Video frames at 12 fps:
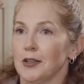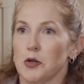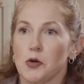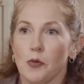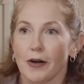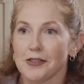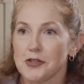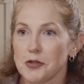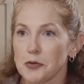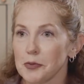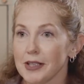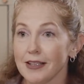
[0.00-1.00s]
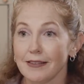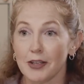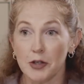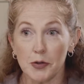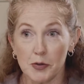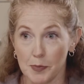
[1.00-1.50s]
who wants to read the
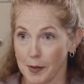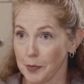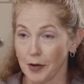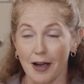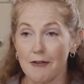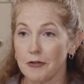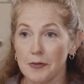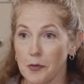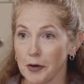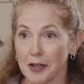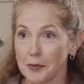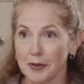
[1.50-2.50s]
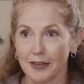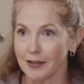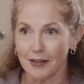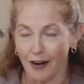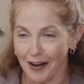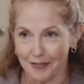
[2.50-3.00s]
newspaper every morning with
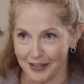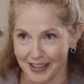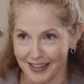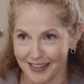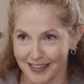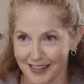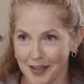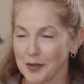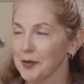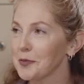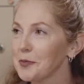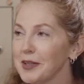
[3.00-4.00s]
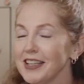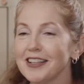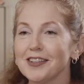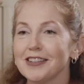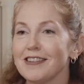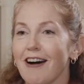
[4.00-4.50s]
their coffee? We
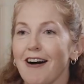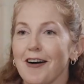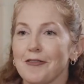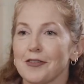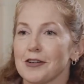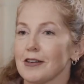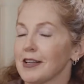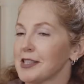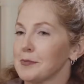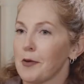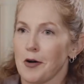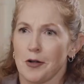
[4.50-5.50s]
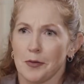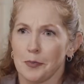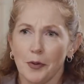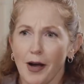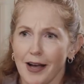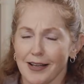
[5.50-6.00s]
could offer a small
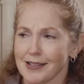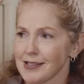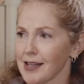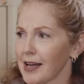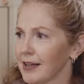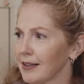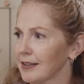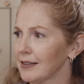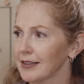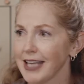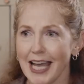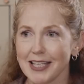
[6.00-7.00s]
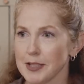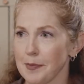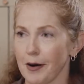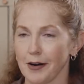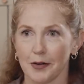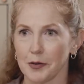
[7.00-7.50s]
prize, like a candy
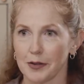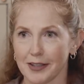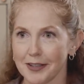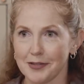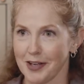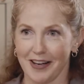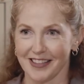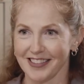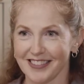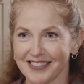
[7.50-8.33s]
bar or a gift card.